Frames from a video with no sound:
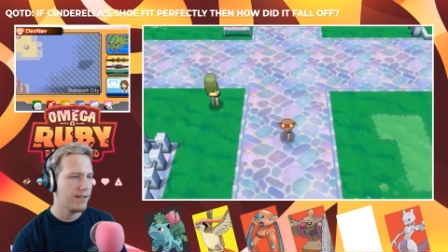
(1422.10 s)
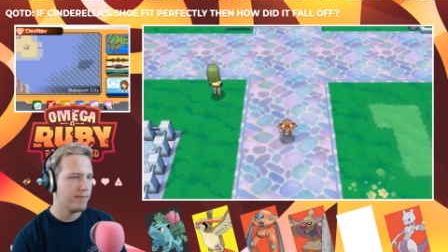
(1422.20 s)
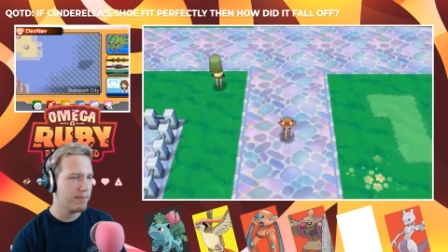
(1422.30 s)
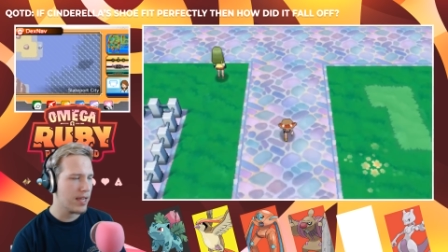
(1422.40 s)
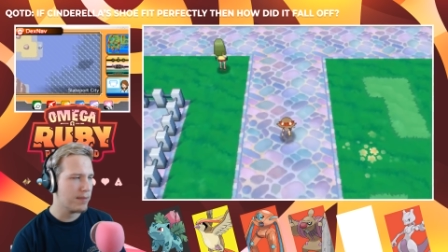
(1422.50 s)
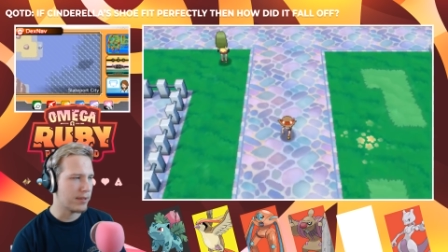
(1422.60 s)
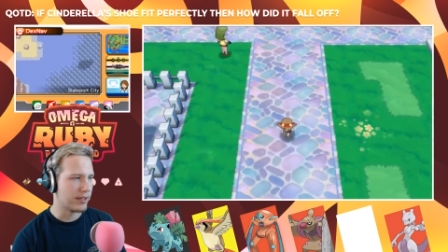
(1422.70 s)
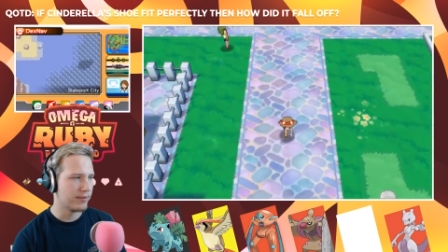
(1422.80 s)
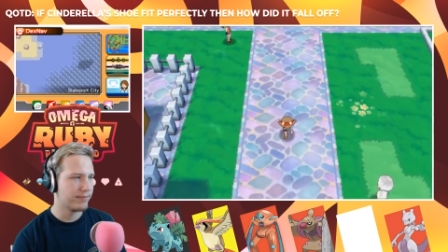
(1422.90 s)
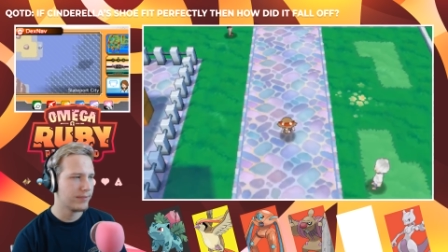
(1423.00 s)
Maybe.
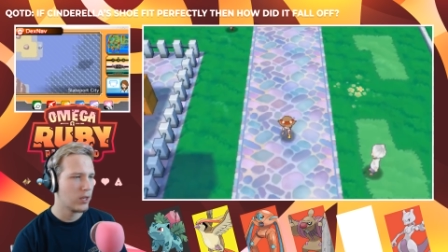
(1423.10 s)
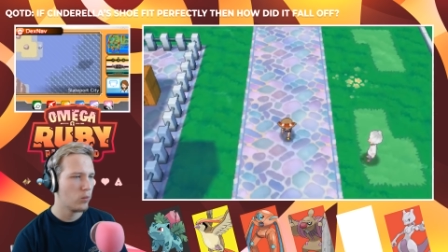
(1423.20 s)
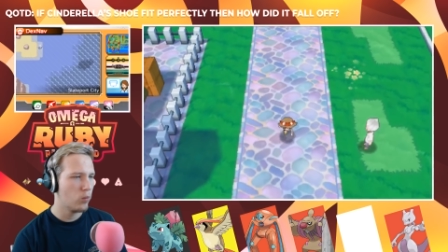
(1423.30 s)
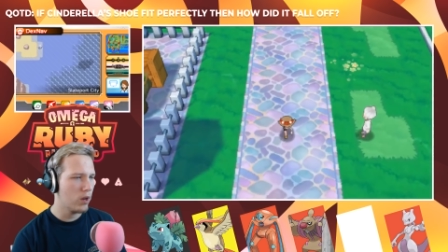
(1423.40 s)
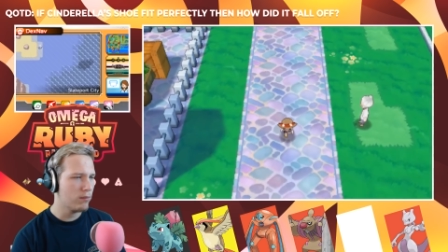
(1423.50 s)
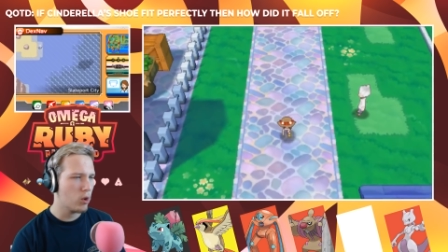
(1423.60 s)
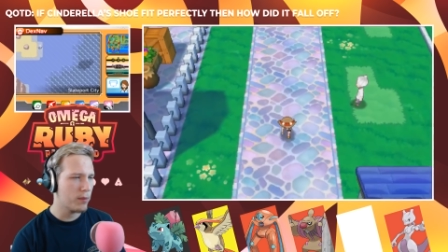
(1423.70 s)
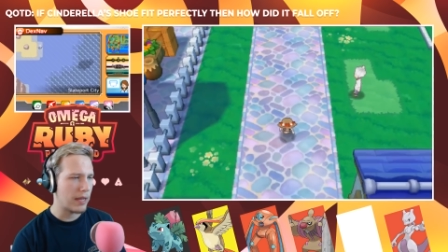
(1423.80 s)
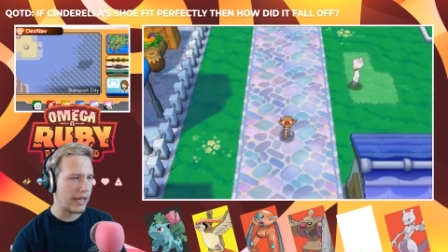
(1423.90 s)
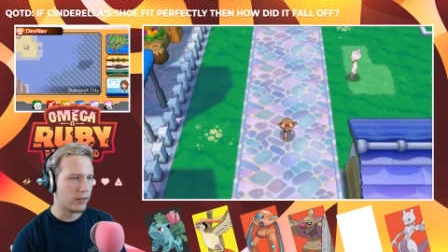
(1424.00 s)
One more
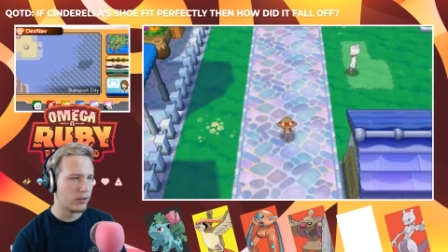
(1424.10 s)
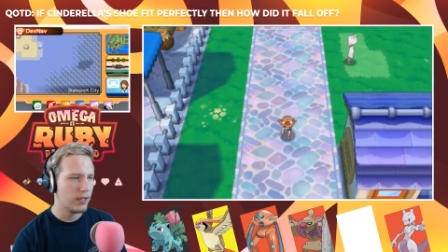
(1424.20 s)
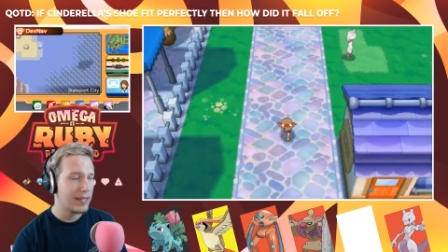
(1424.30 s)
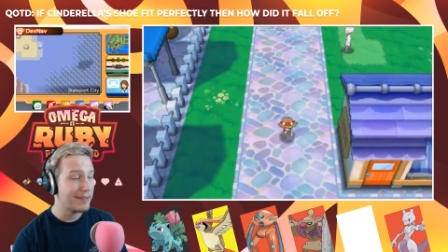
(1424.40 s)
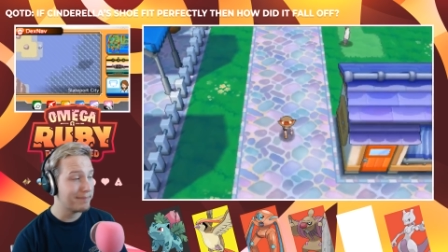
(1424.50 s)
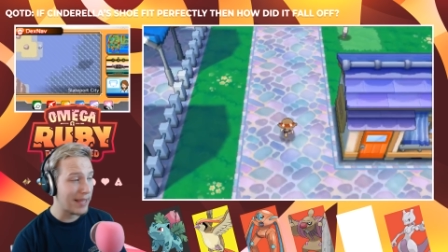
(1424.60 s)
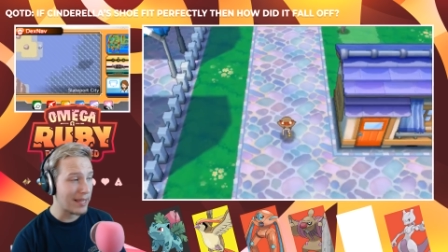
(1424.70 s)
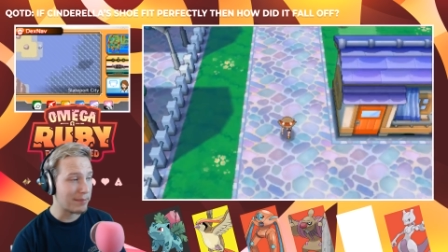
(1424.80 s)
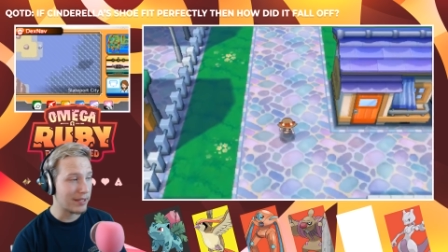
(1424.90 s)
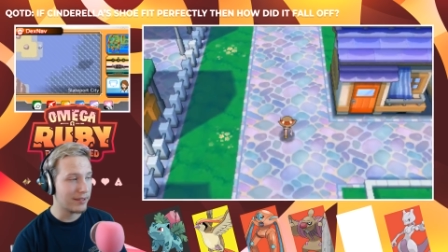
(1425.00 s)
battle.
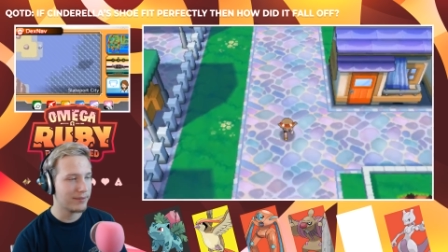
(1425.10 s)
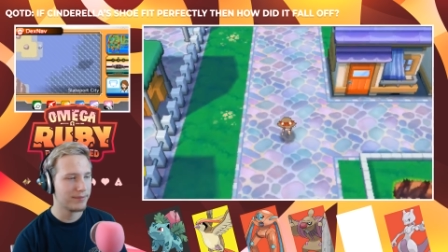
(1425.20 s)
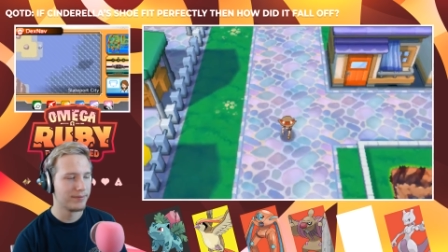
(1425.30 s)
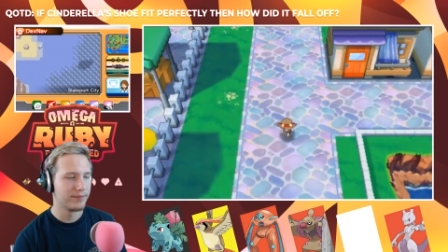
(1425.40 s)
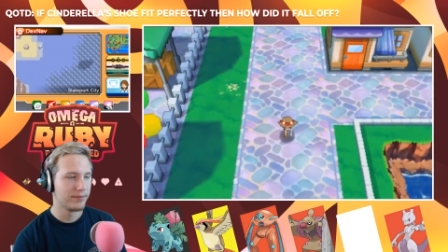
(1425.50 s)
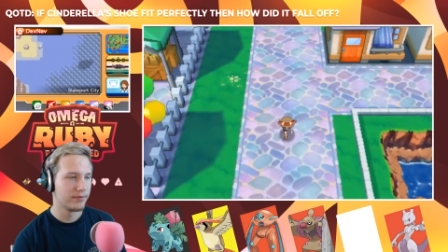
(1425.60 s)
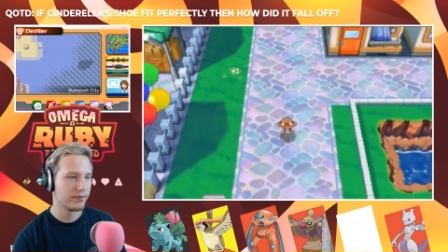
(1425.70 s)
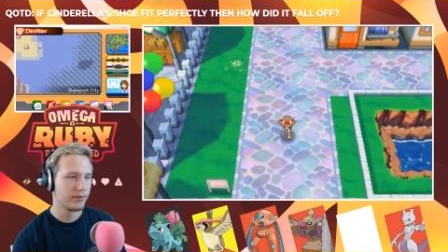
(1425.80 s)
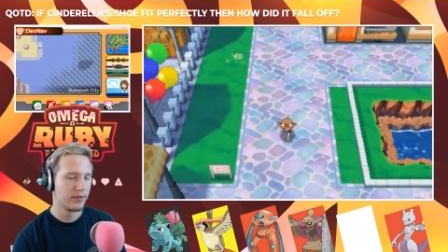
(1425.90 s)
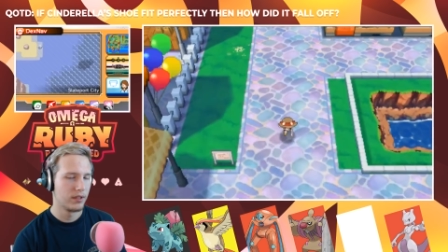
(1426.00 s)
Maybe.
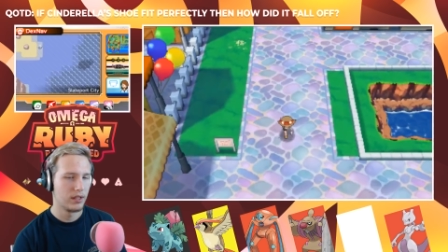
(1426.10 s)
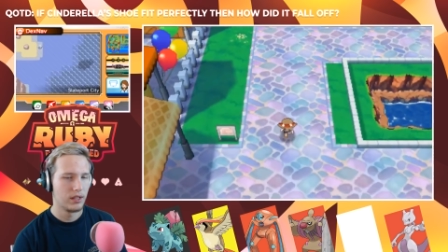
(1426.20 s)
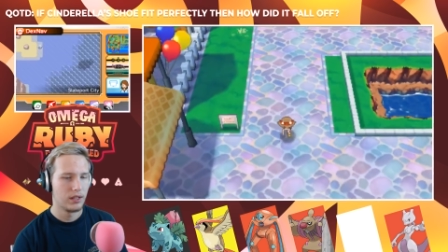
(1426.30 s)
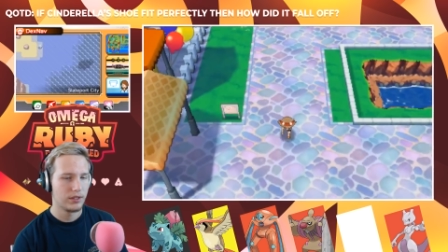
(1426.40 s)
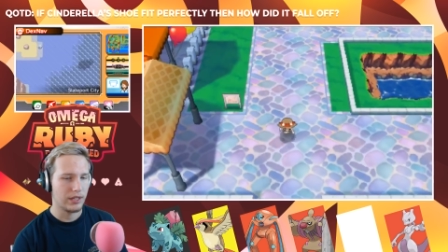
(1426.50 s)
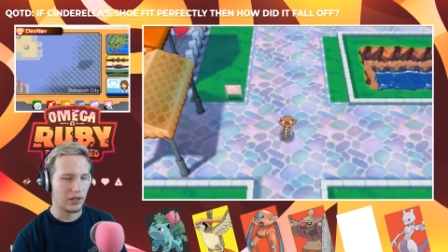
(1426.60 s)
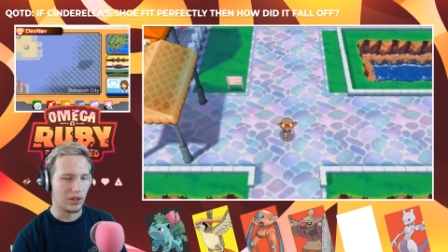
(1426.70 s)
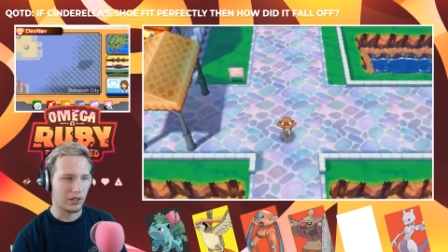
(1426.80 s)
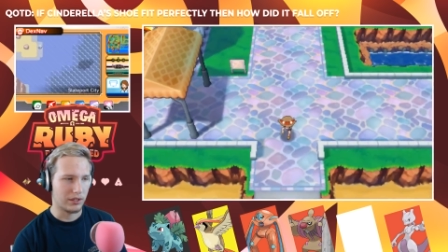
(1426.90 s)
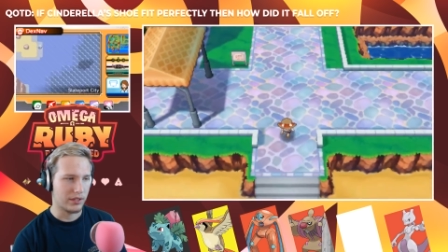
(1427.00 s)
See how
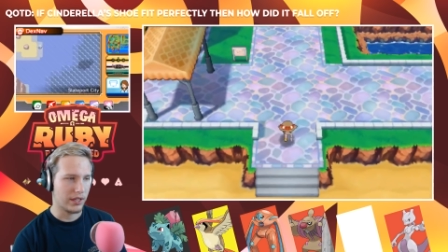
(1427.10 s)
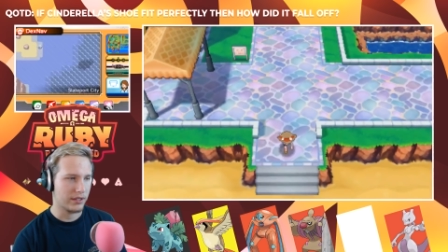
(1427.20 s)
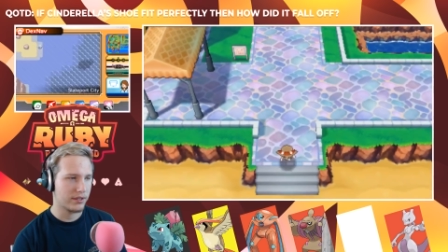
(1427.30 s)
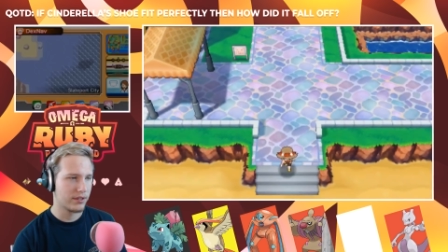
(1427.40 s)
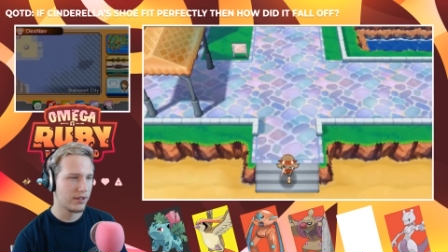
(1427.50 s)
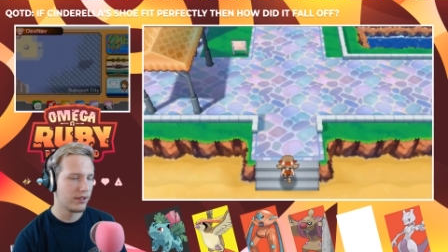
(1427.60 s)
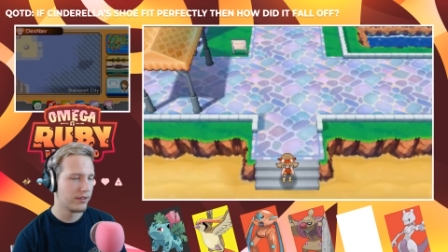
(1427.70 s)
long it takes.